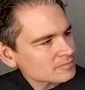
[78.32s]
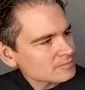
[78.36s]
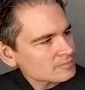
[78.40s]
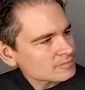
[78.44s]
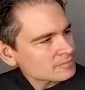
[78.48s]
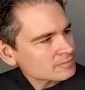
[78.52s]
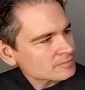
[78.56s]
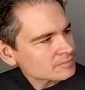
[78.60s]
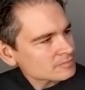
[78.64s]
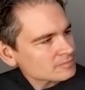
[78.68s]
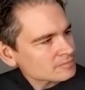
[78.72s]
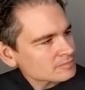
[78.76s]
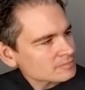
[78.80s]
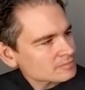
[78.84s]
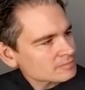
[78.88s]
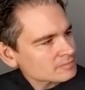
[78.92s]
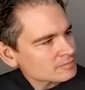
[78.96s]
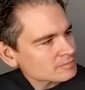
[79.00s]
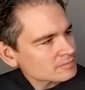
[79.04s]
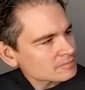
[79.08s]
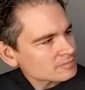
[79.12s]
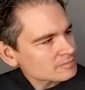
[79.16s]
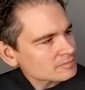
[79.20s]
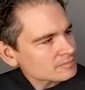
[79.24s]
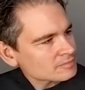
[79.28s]

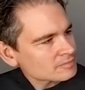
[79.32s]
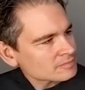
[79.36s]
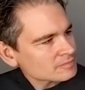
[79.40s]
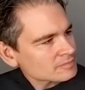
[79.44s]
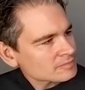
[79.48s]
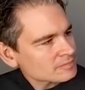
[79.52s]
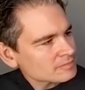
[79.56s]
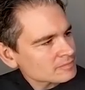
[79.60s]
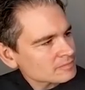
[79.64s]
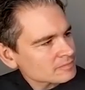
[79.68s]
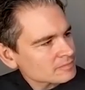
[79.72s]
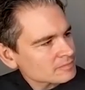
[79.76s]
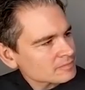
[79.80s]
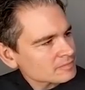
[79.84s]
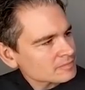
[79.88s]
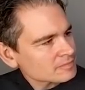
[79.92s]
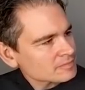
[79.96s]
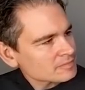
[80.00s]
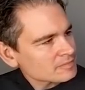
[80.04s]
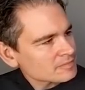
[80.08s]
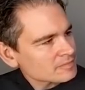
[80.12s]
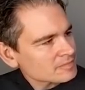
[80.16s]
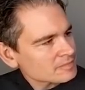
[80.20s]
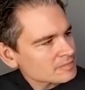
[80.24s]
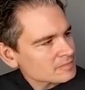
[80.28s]

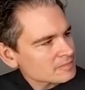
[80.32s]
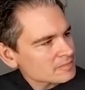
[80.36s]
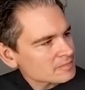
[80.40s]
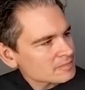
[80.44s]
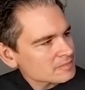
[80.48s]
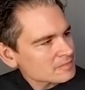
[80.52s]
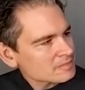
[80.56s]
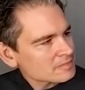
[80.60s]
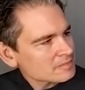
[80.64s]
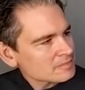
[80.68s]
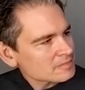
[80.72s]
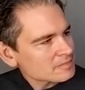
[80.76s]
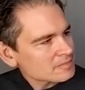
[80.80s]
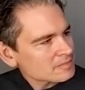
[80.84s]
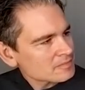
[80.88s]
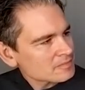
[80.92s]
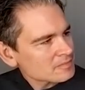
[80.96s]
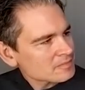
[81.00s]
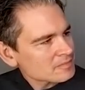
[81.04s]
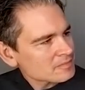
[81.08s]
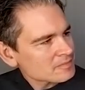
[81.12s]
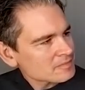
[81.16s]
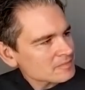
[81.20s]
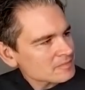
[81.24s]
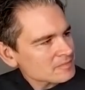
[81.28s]

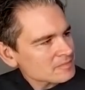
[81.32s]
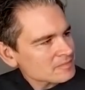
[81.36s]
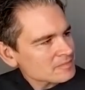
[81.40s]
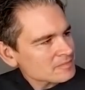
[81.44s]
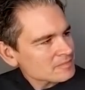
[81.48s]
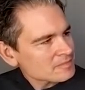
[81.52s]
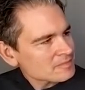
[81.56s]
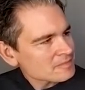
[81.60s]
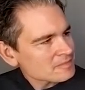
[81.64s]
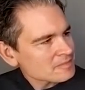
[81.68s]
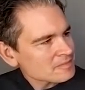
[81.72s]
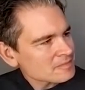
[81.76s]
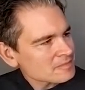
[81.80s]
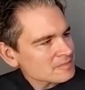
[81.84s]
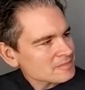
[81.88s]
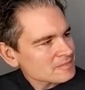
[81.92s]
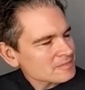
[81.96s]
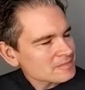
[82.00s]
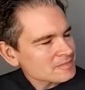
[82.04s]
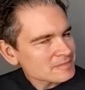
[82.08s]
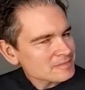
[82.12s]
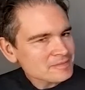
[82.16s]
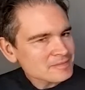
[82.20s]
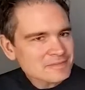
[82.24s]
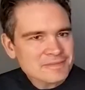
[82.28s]

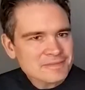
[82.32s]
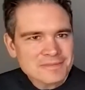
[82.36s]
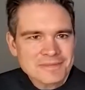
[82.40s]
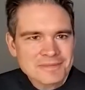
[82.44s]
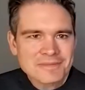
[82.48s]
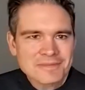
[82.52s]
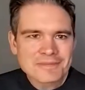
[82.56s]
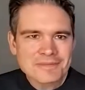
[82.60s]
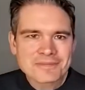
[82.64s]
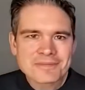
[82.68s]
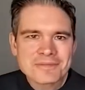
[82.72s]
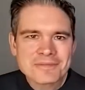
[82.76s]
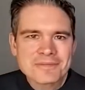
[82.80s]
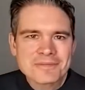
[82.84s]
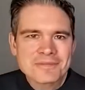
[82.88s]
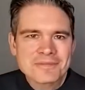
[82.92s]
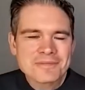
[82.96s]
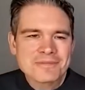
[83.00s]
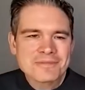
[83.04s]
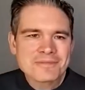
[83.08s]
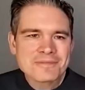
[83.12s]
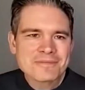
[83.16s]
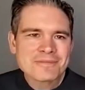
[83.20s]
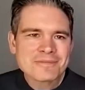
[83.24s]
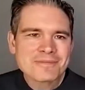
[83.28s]

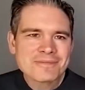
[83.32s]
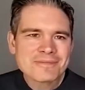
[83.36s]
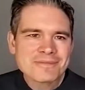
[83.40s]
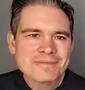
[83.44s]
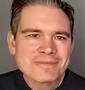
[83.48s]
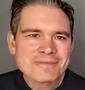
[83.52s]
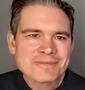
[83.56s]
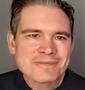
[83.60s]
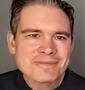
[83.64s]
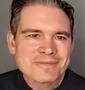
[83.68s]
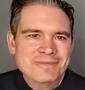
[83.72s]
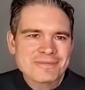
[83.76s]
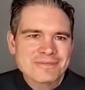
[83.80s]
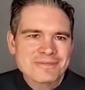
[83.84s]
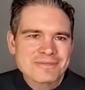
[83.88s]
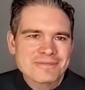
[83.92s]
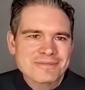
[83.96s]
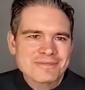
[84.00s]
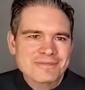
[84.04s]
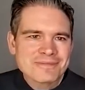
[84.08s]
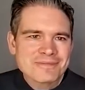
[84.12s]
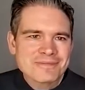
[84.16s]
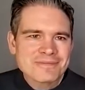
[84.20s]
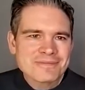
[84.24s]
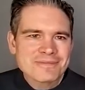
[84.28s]

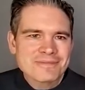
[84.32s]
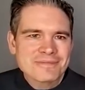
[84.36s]
No words are spoken by the person on screen.